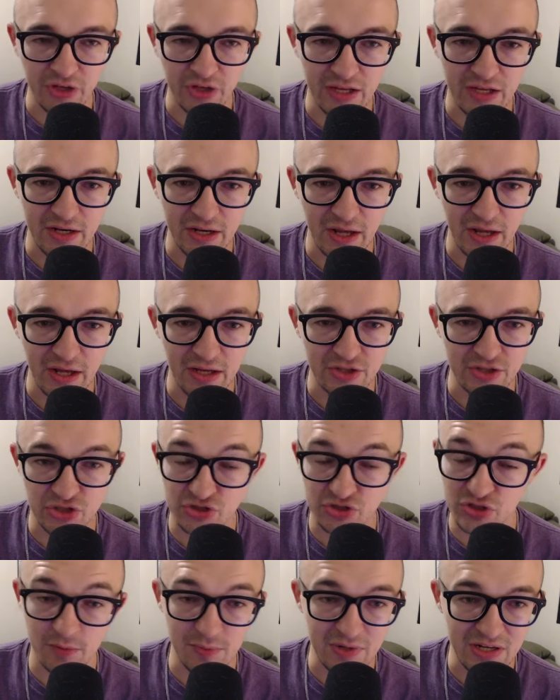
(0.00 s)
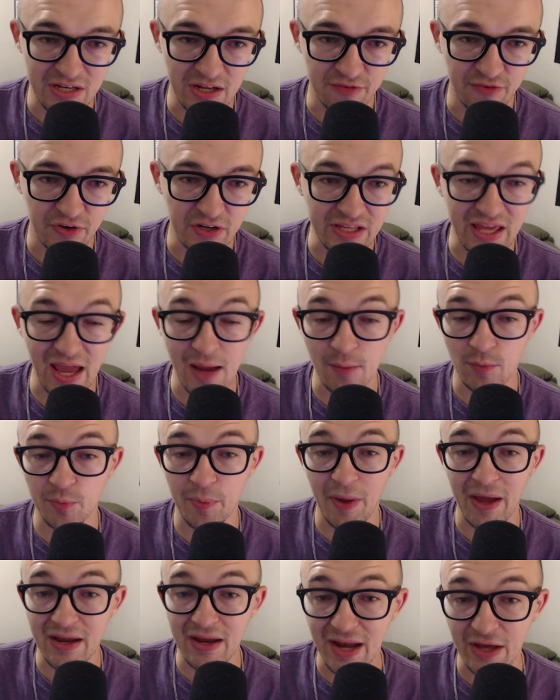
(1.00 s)
Again, uh, it's just going to be different.
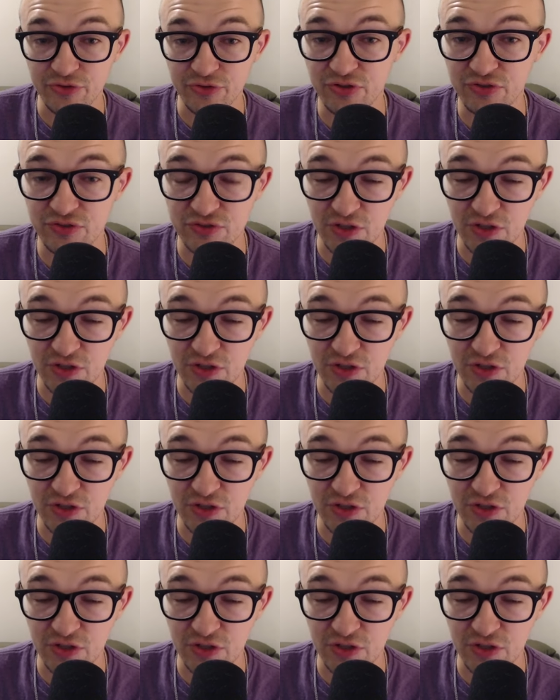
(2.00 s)
GamerPay announces